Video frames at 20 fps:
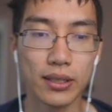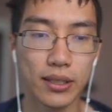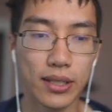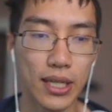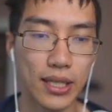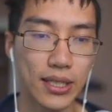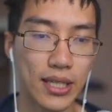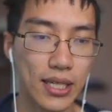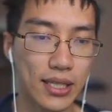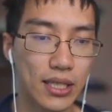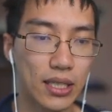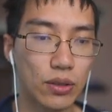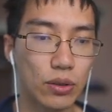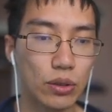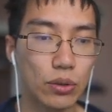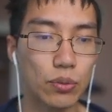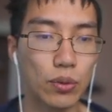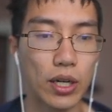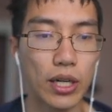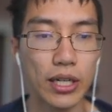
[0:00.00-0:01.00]
sets x equal
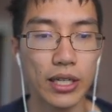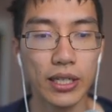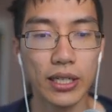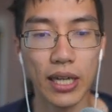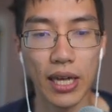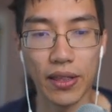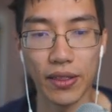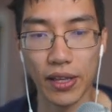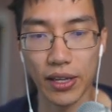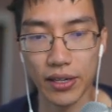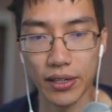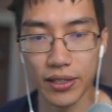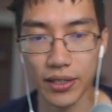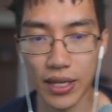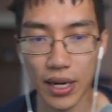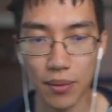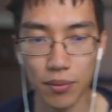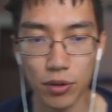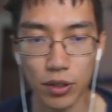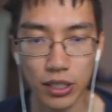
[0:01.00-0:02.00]
to 1, and then
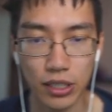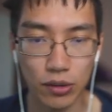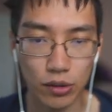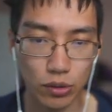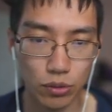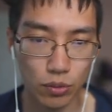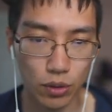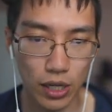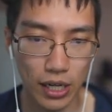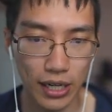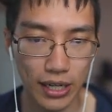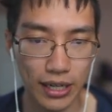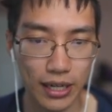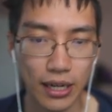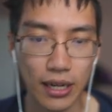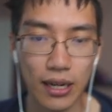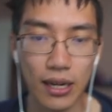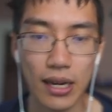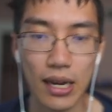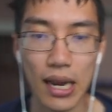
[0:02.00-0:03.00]
temp1 equal to y.
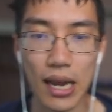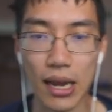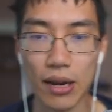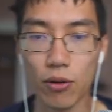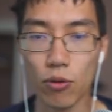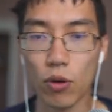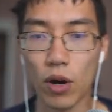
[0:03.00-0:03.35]
And